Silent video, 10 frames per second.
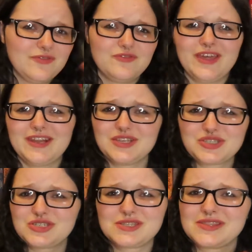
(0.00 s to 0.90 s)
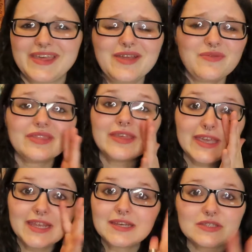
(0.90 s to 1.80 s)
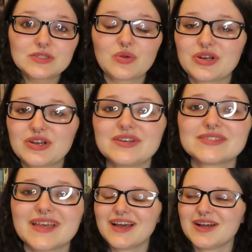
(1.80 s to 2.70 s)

fetish thing with eating disorders.